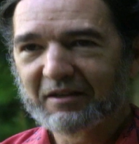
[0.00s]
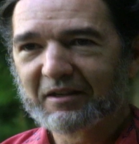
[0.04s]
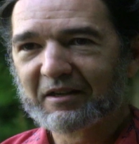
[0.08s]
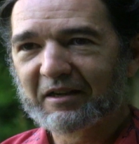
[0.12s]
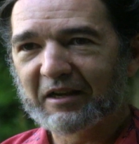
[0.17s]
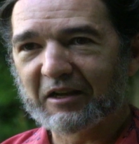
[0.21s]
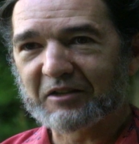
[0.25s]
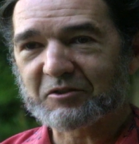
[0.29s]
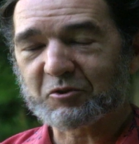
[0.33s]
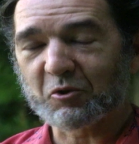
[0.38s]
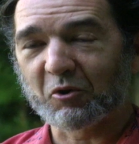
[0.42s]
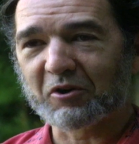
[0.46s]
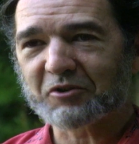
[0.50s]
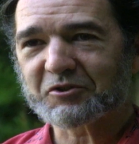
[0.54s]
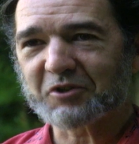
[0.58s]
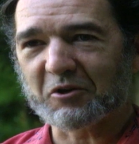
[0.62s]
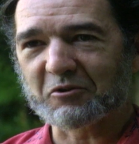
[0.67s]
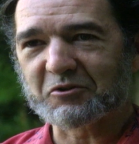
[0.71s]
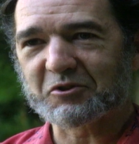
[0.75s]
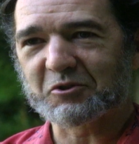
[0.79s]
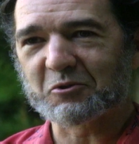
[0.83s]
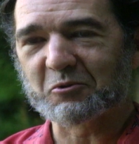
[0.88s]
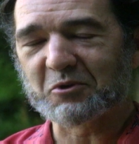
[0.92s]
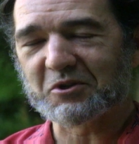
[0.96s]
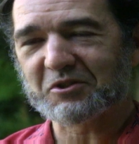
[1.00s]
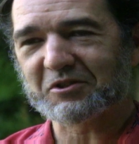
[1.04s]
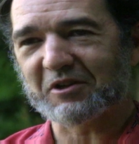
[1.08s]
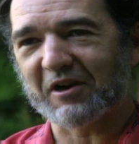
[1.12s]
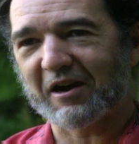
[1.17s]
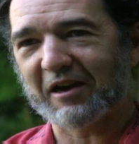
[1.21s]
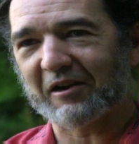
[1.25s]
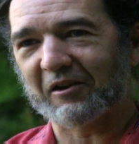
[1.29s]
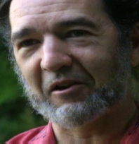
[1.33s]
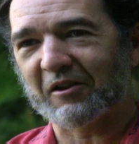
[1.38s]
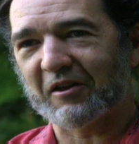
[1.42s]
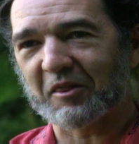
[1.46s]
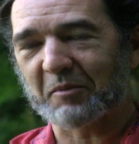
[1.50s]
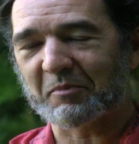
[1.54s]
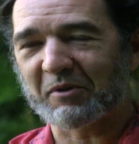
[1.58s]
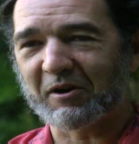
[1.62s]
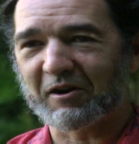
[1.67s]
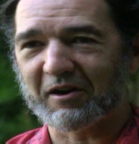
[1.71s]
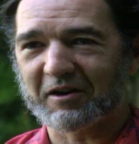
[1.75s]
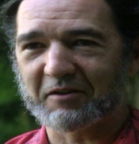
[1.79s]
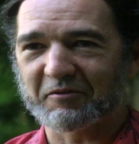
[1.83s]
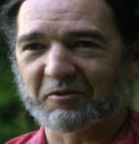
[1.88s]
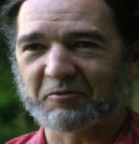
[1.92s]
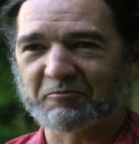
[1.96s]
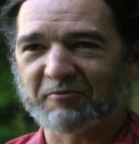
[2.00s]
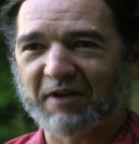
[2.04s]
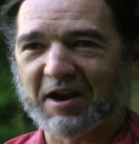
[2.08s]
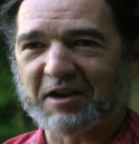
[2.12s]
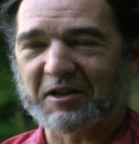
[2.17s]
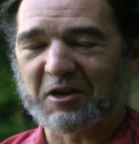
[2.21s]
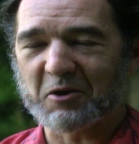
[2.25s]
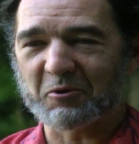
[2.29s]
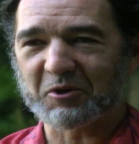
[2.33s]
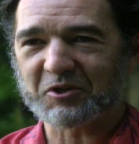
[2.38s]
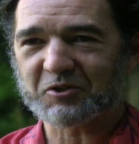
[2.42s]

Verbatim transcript: It's also suicidal on the part of the radio